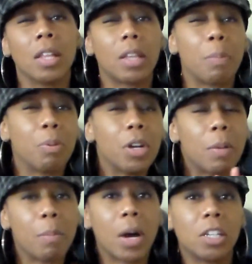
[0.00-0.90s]
they
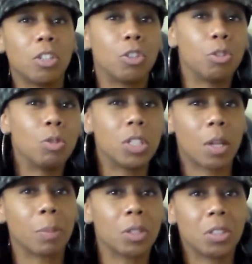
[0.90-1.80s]
pretty much do
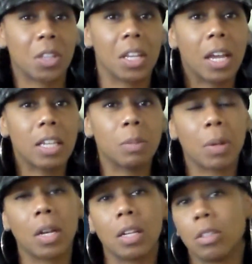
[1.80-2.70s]
similar things
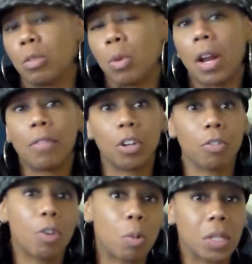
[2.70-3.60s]
but it's whatever
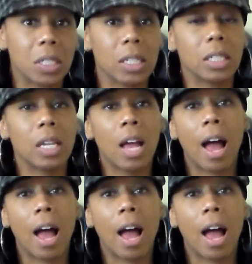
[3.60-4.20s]
your focus is